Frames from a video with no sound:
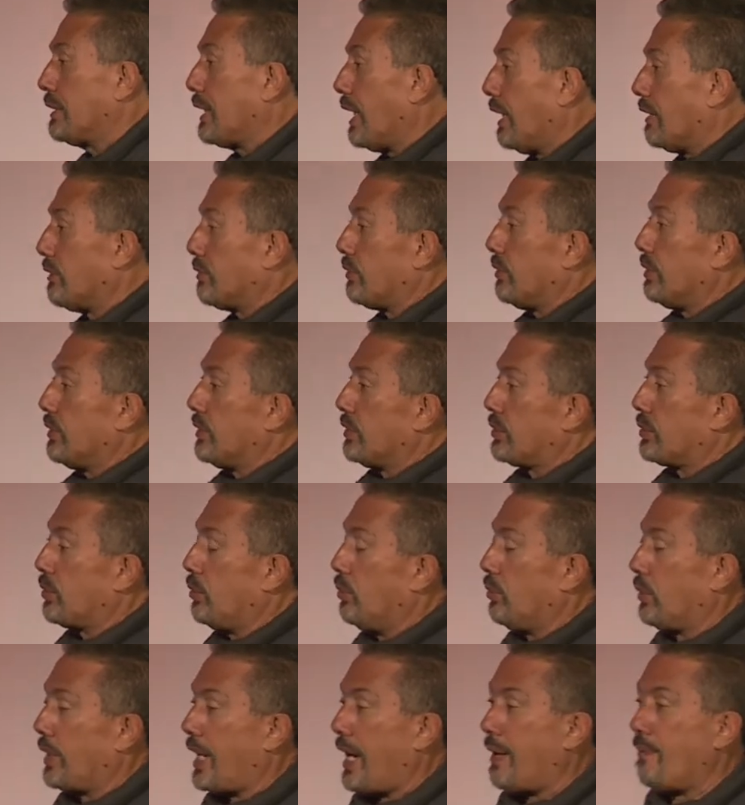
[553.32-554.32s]
counselor at the
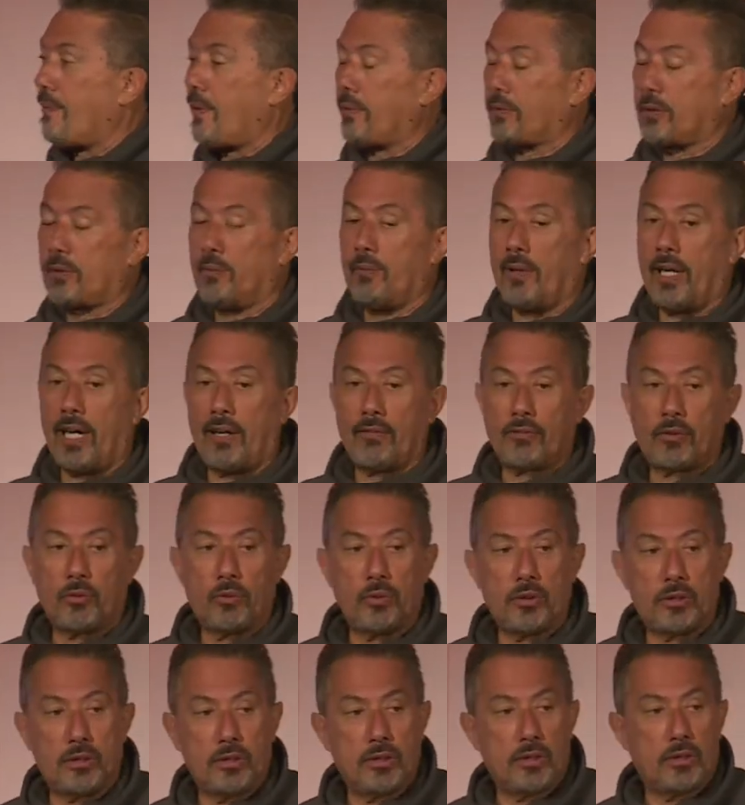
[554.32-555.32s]
school came up to me
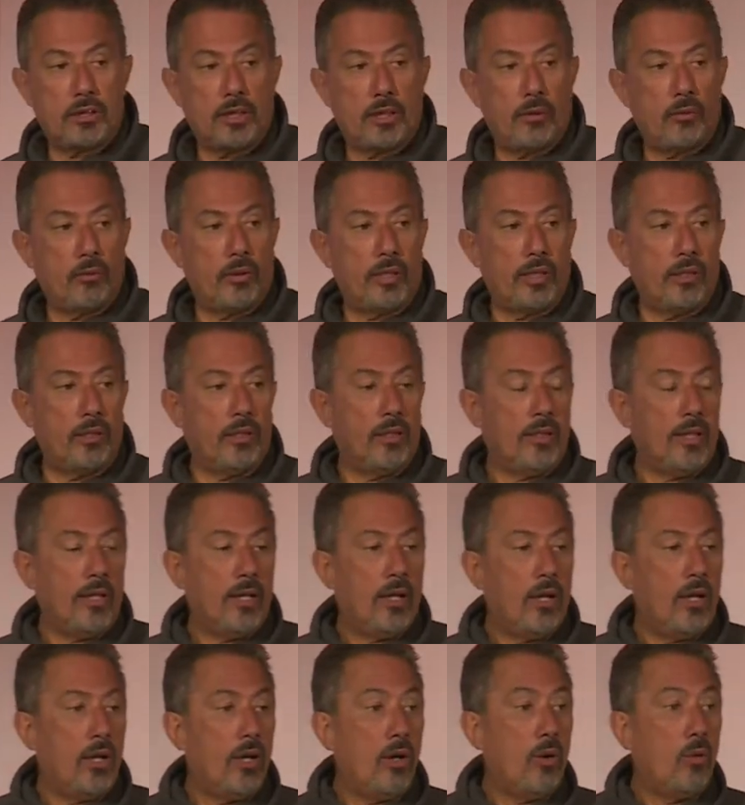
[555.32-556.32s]
afterwards, and she went,
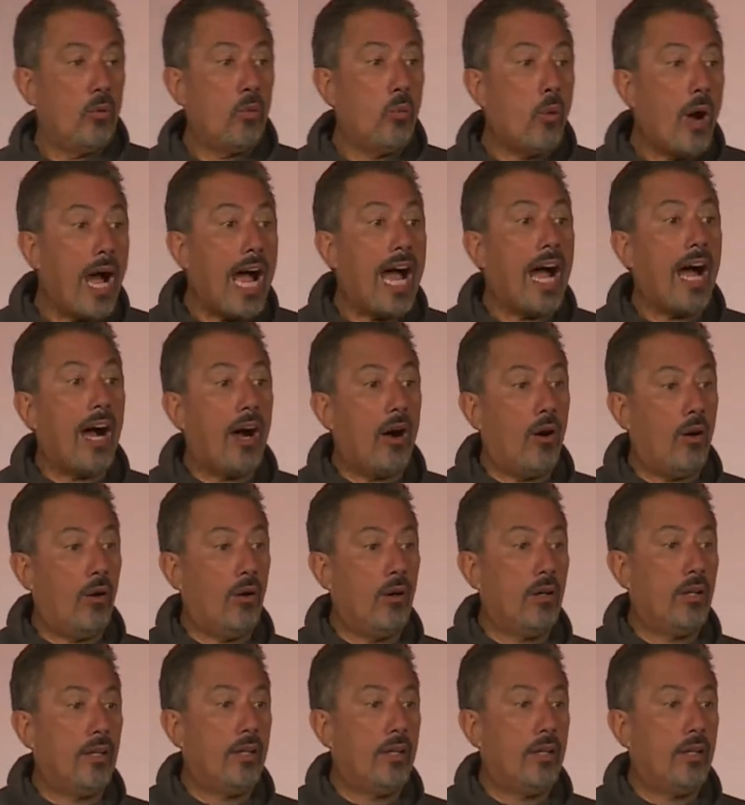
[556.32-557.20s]
"Wow."